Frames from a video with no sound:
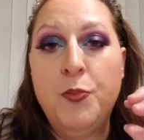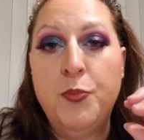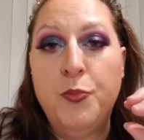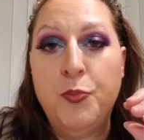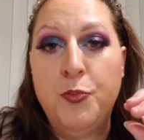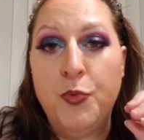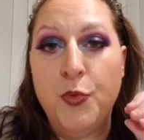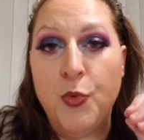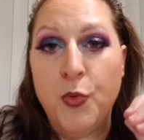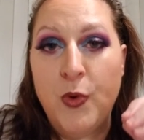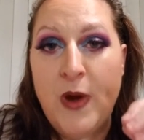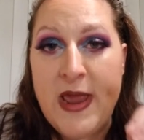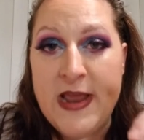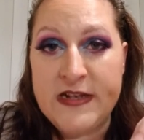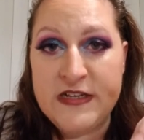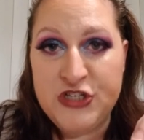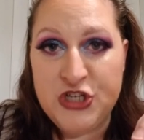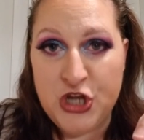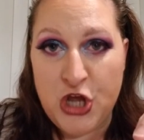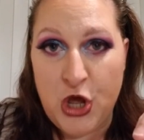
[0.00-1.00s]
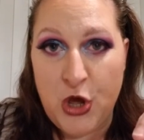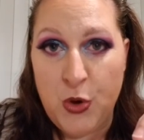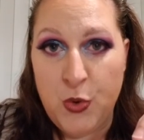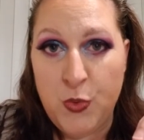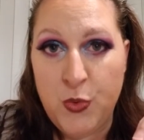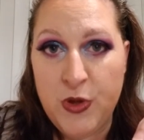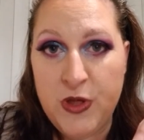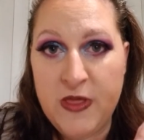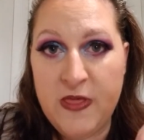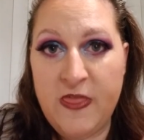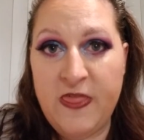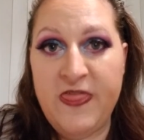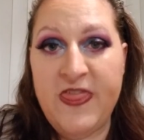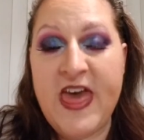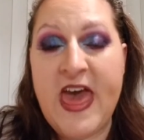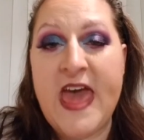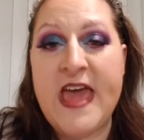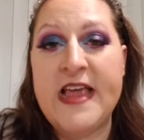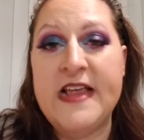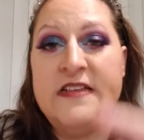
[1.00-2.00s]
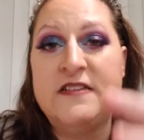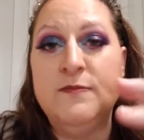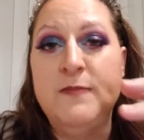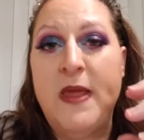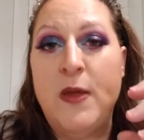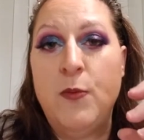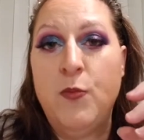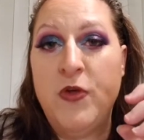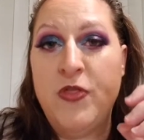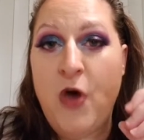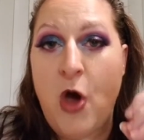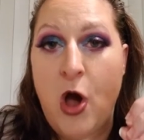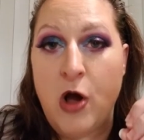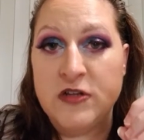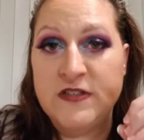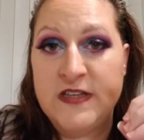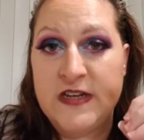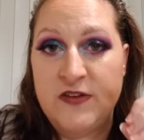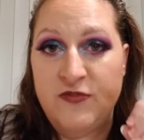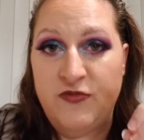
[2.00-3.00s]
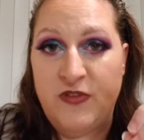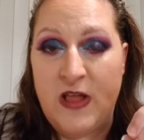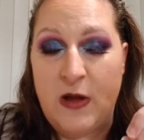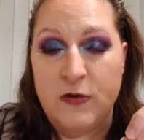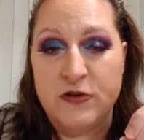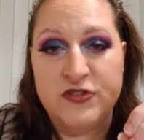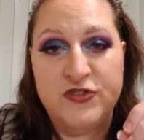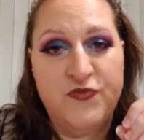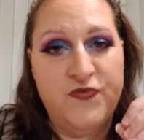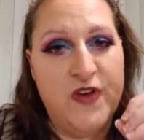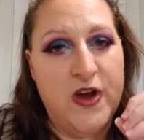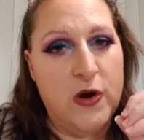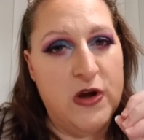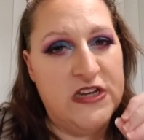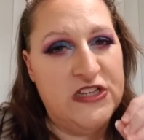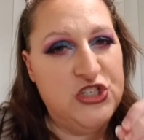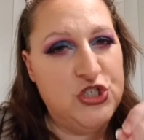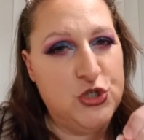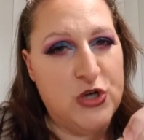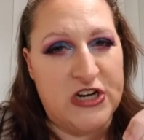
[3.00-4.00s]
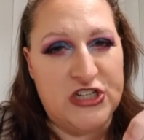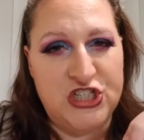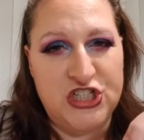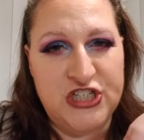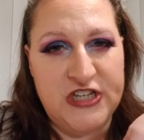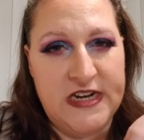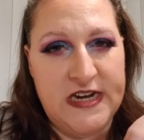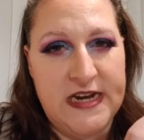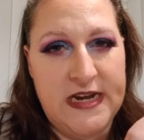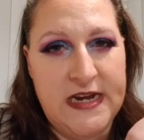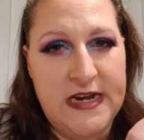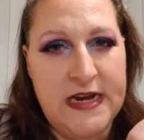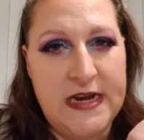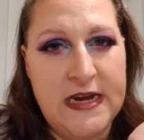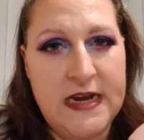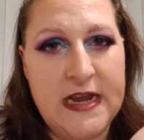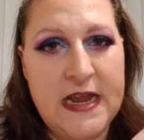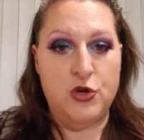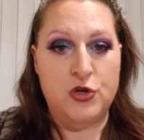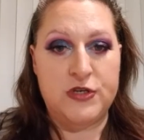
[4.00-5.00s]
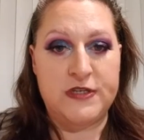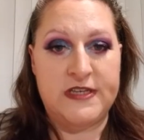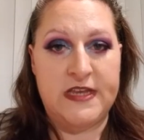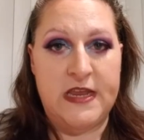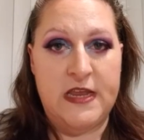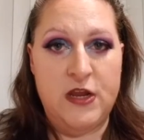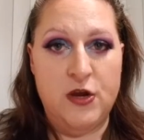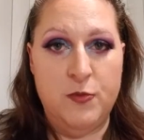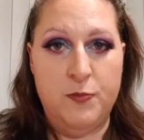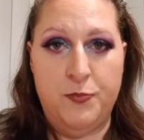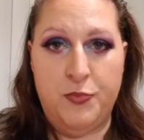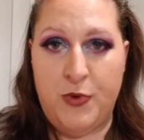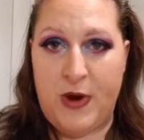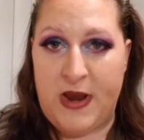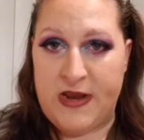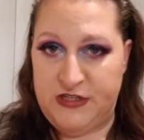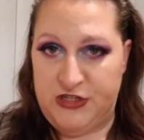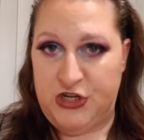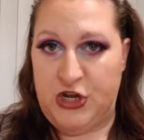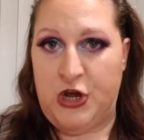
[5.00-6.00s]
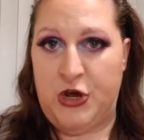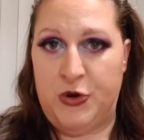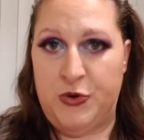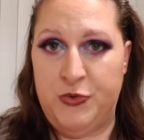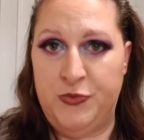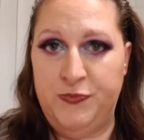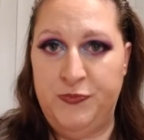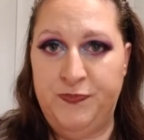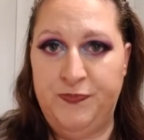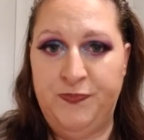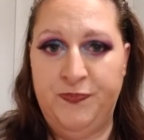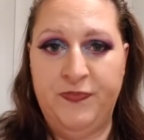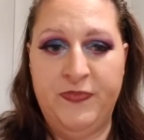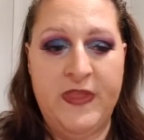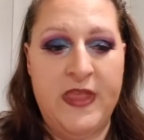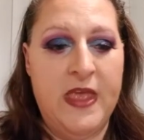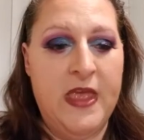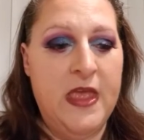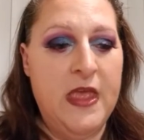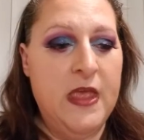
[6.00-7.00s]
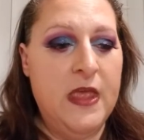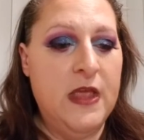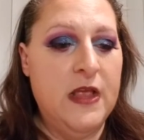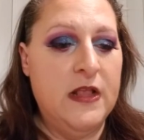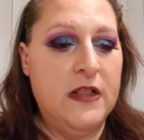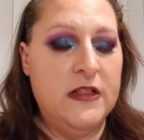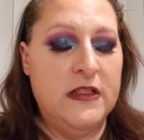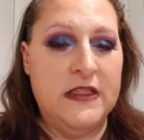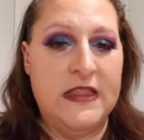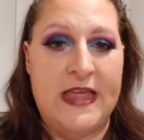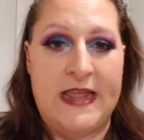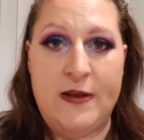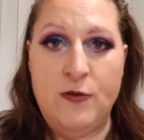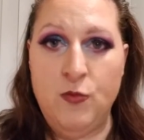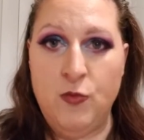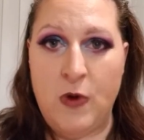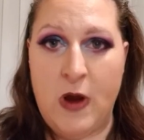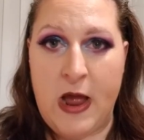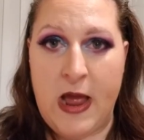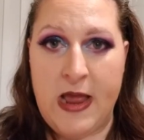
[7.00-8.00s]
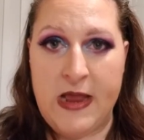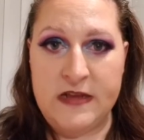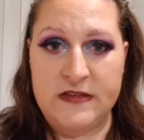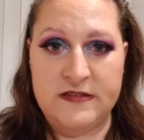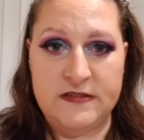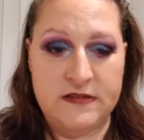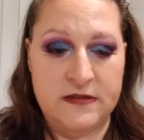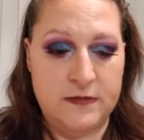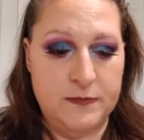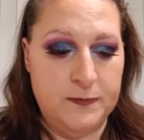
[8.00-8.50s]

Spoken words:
bread dough that is made with oxidant flour. It's very stretchy. You take your bread dough, let it rise,